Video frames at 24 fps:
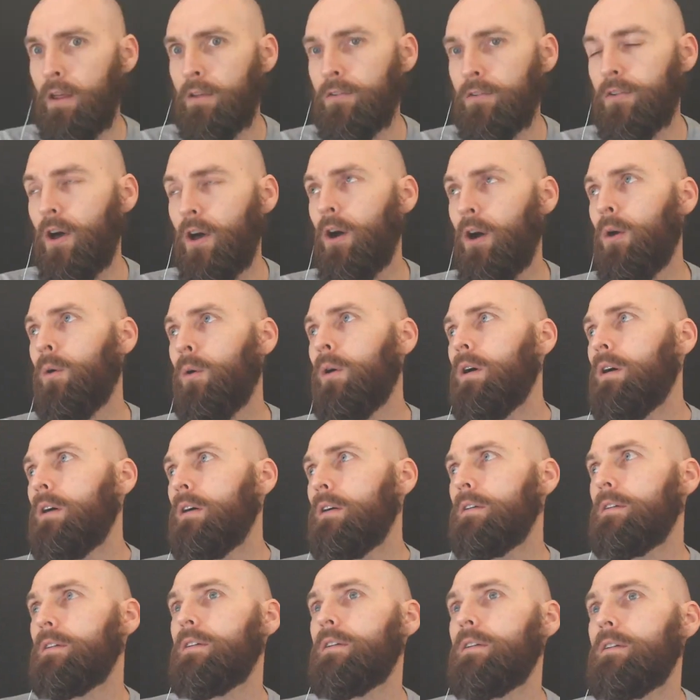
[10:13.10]
So
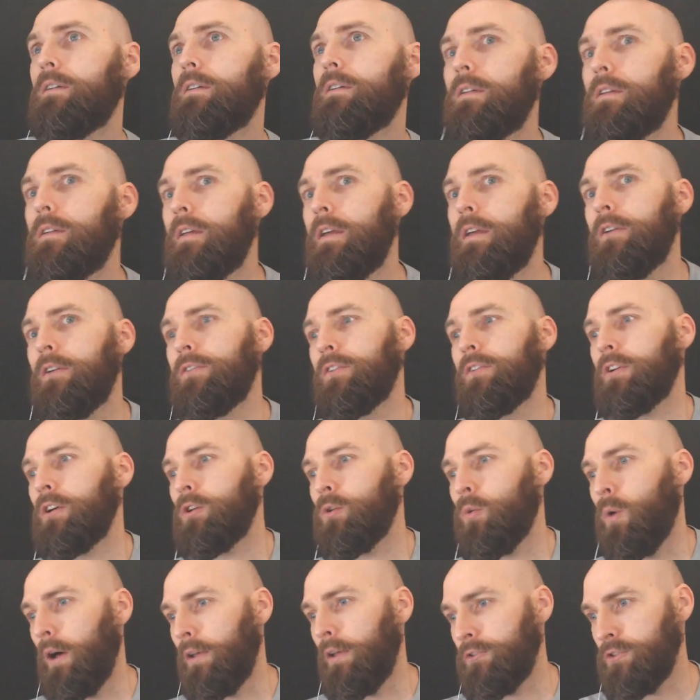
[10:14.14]
here's a good
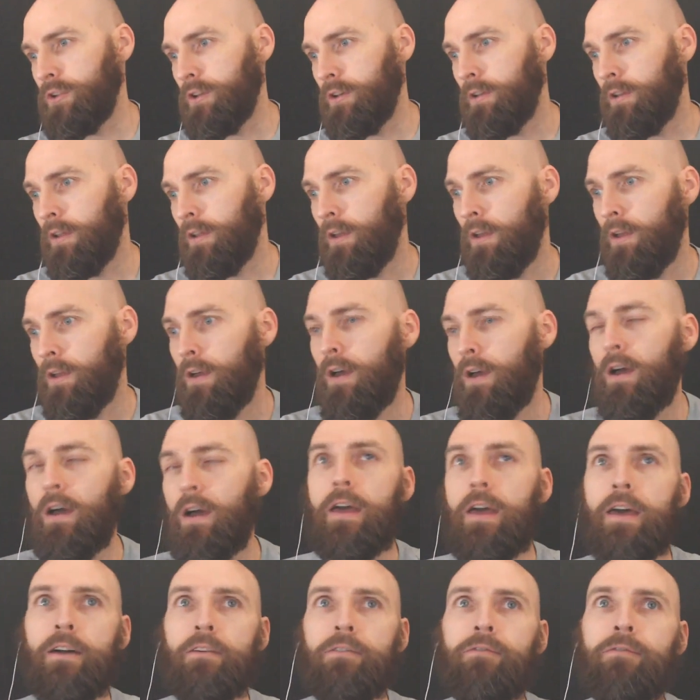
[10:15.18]
question.
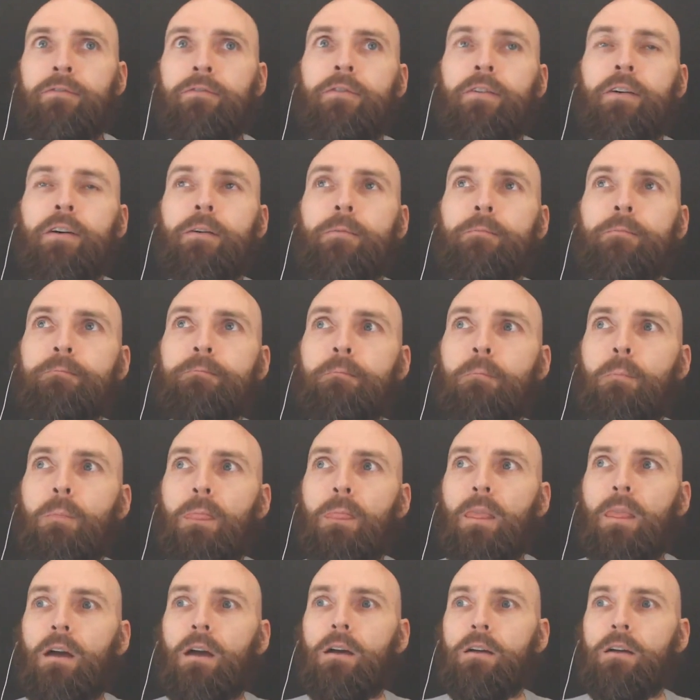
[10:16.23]
If
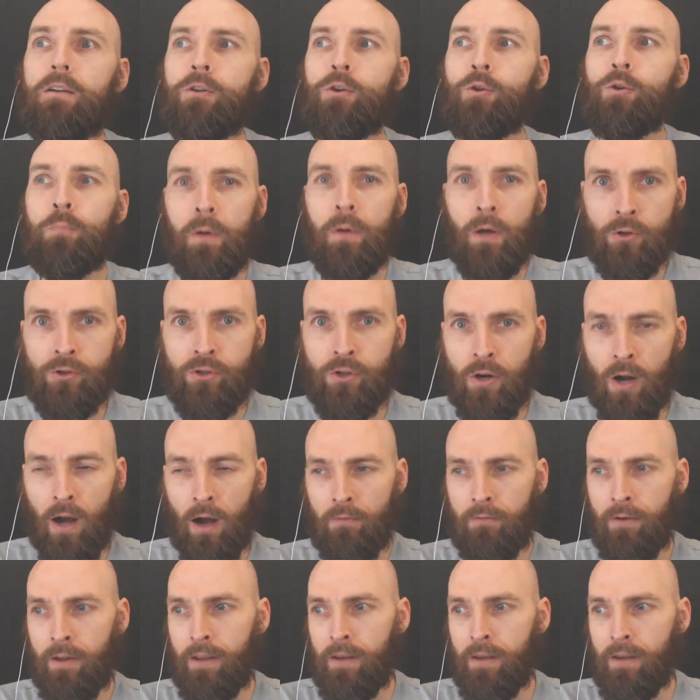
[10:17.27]
you build your
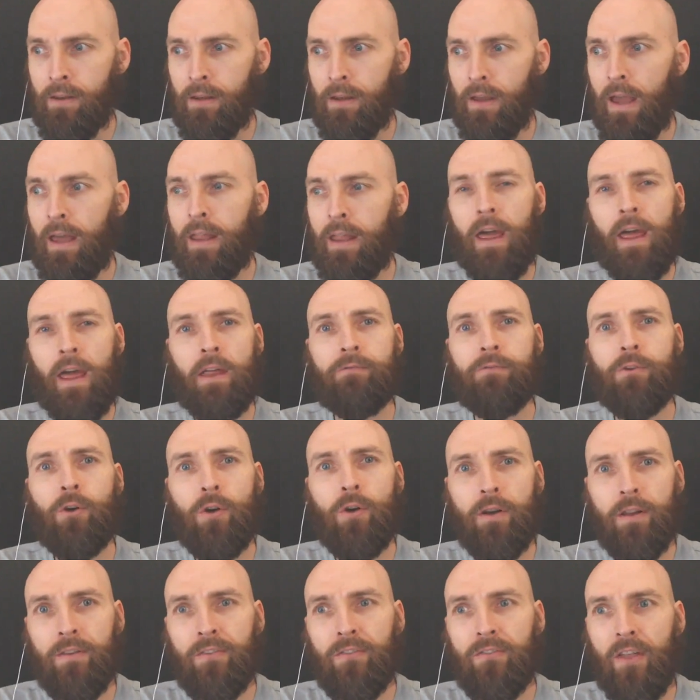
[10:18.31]
oven, and if you're
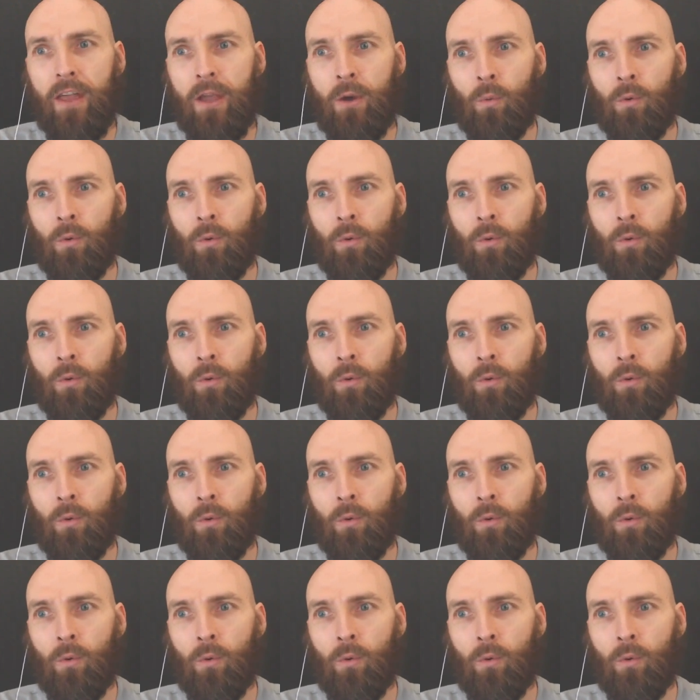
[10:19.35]
in a state